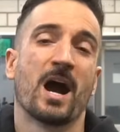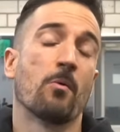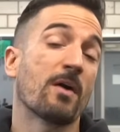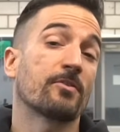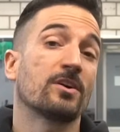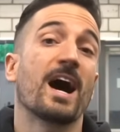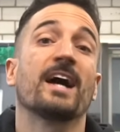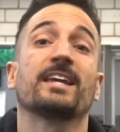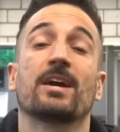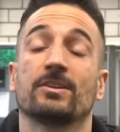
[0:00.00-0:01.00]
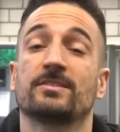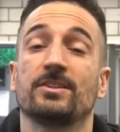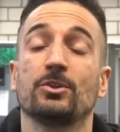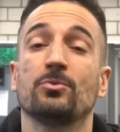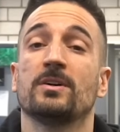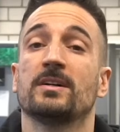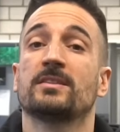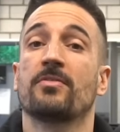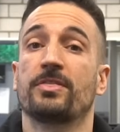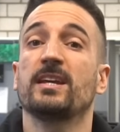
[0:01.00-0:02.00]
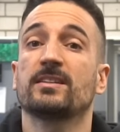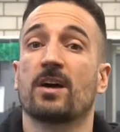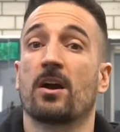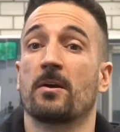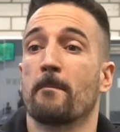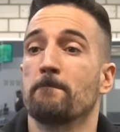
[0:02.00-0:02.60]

However, I guarantee you that these are